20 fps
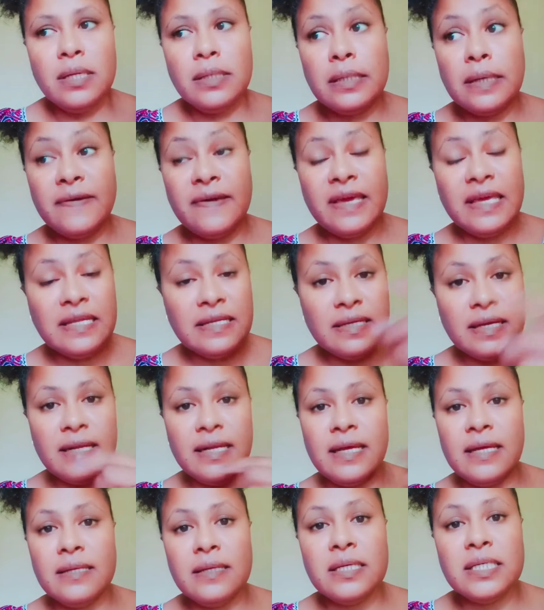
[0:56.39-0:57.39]
The
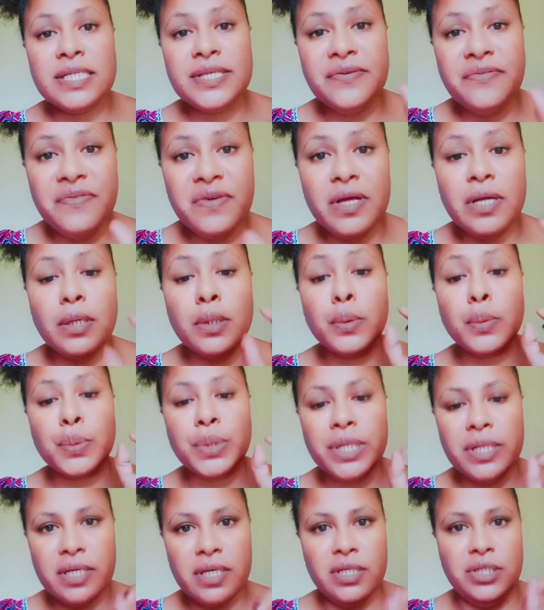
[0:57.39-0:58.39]
internet is filled
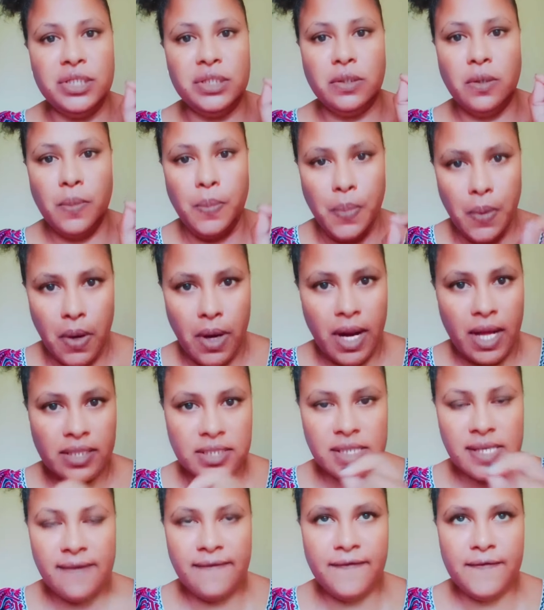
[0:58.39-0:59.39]
with digital
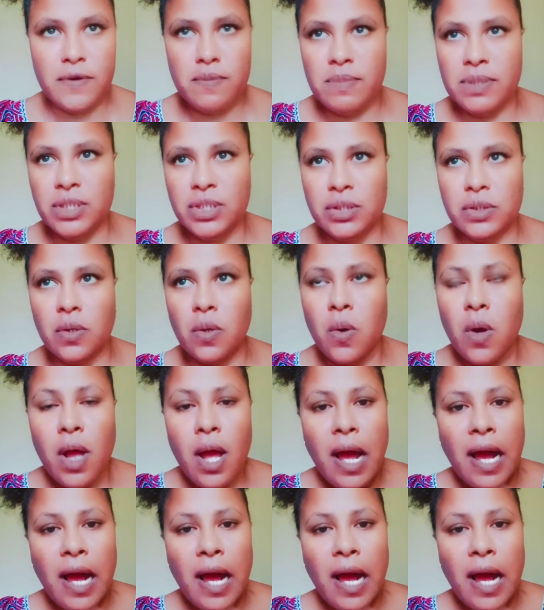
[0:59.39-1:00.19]
products, if you must know.